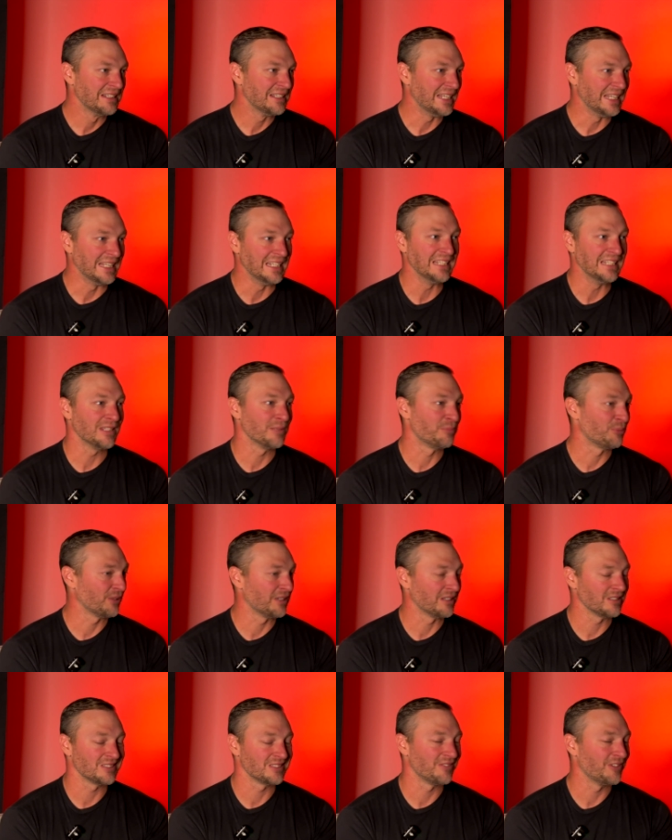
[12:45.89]
any of the
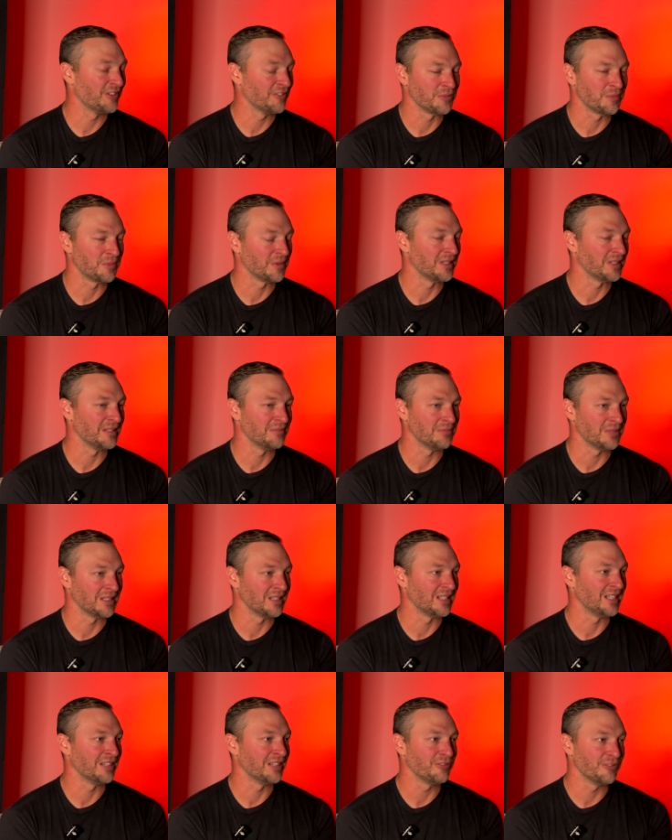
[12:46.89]
prayers I've ever prayed in my
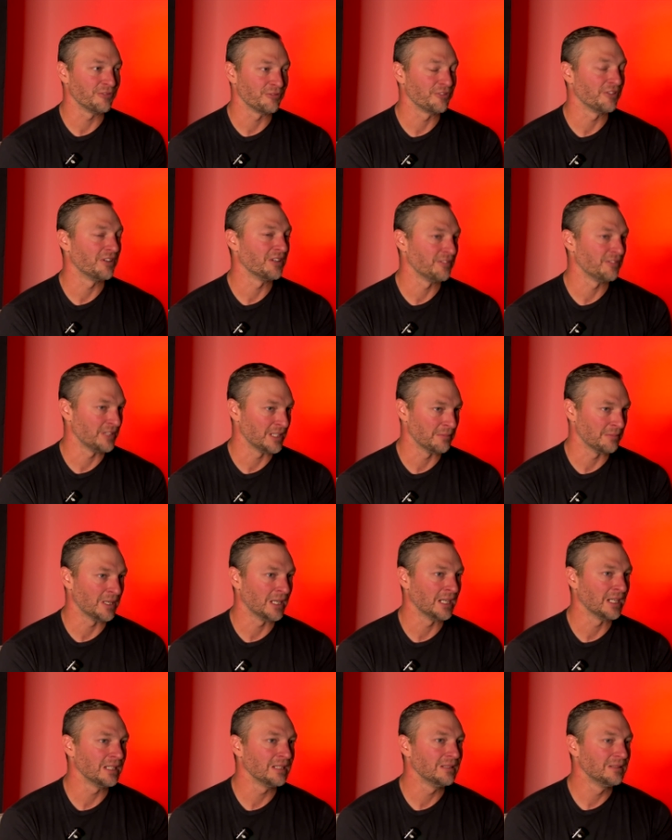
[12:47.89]
life in front of
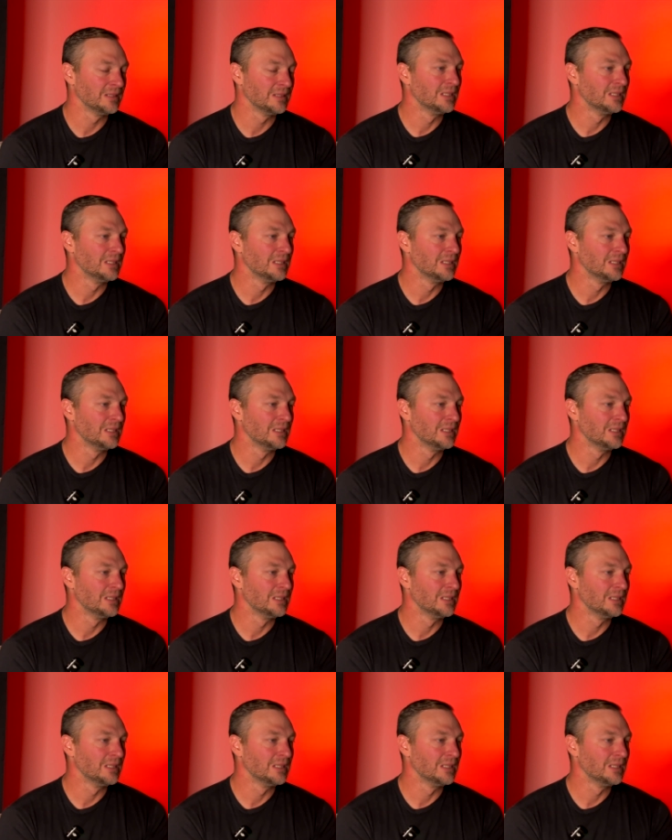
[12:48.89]
anybody.